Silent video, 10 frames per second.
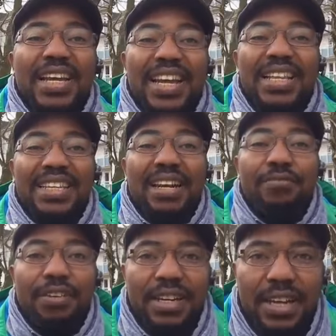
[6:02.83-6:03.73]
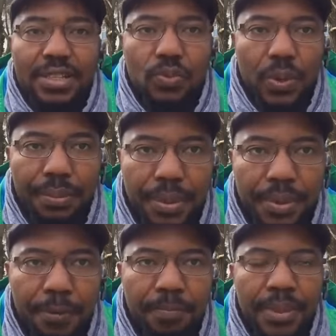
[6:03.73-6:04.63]
great-grandfathers were born.
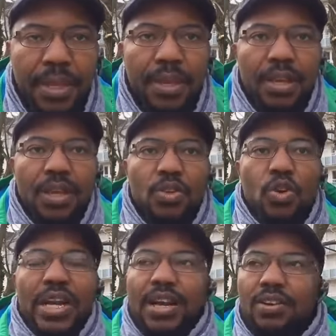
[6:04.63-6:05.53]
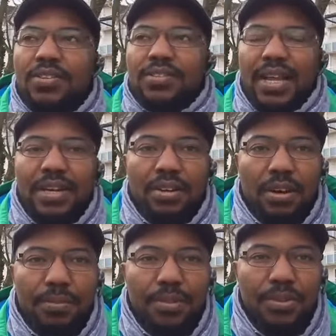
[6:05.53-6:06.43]
You cannot stand
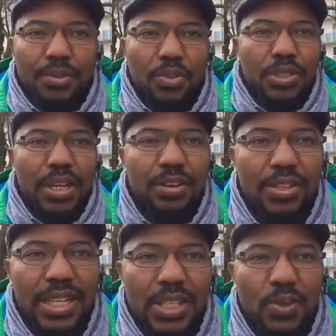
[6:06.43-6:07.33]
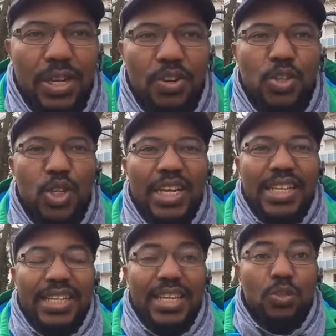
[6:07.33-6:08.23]
up to tell us that you are going to
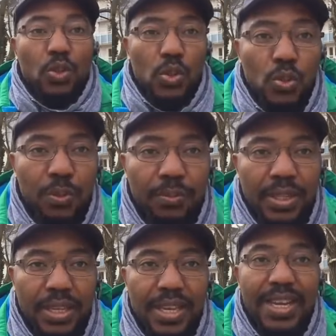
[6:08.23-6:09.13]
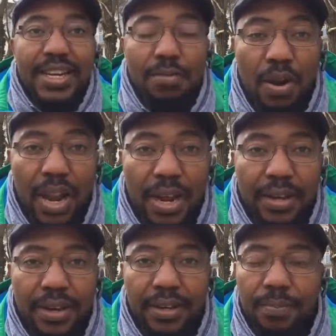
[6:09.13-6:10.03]
eradicate Osu in
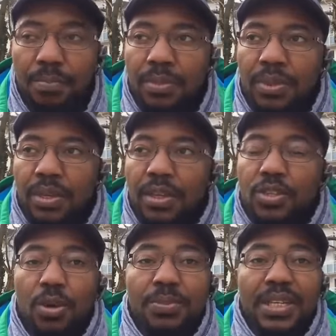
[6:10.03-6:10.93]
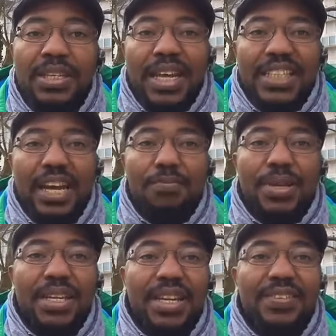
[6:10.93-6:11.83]
Igboland, something that had
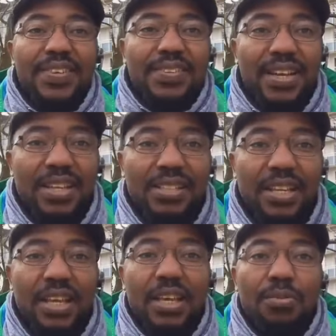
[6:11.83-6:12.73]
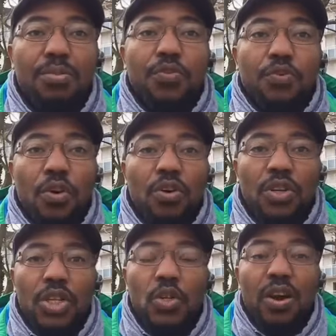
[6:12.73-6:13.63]
been in existence before
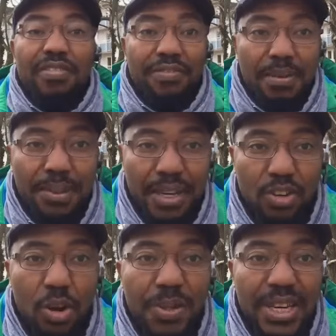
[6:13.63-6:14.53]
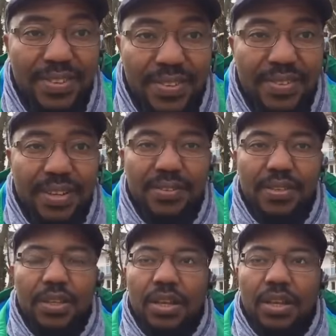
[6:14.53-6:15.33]
your family come in existence.